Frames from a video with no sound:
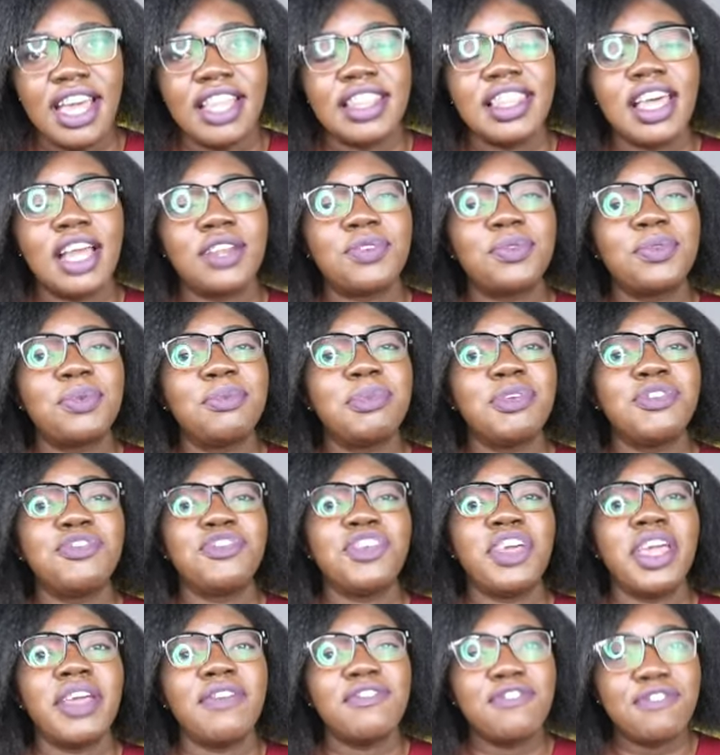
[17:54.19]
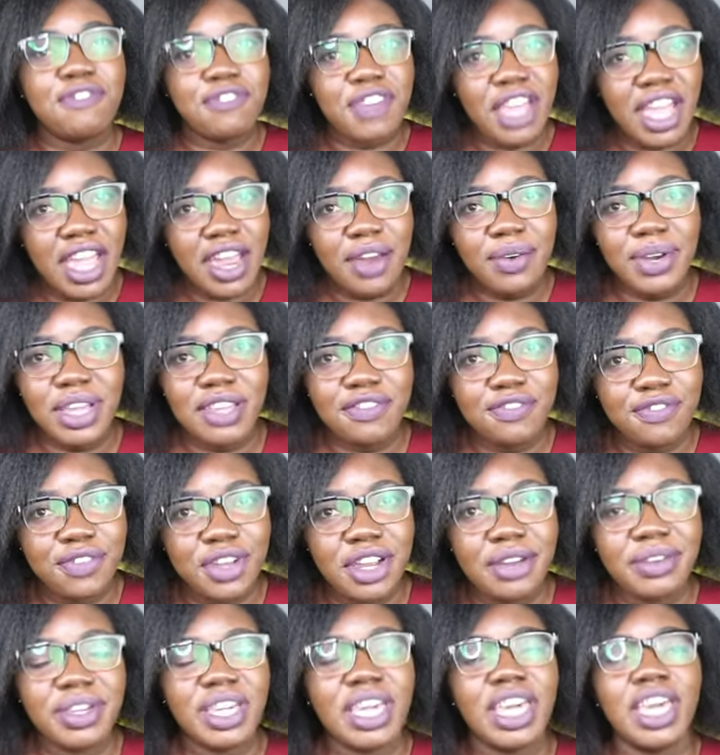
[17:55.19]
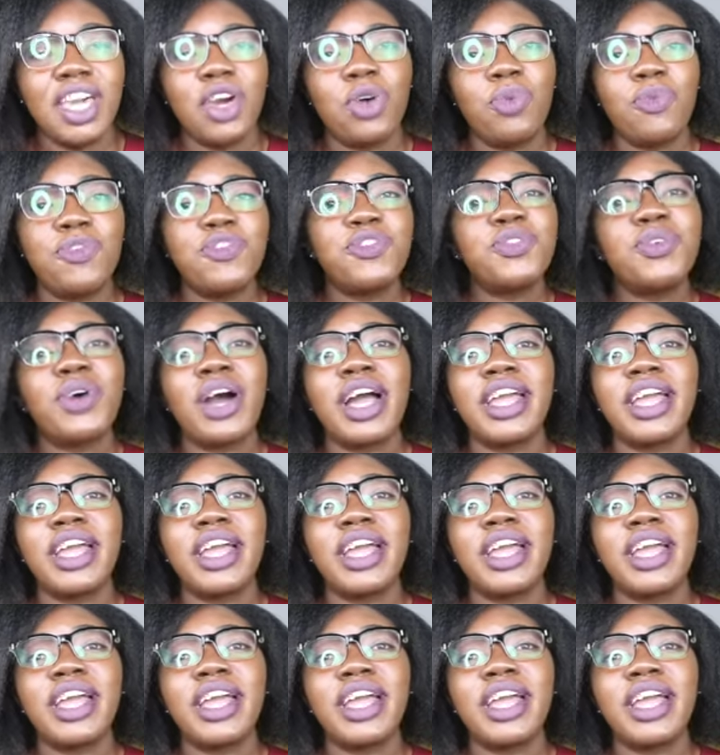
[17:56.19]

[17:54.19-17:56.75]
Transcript: That will be very, very helpful.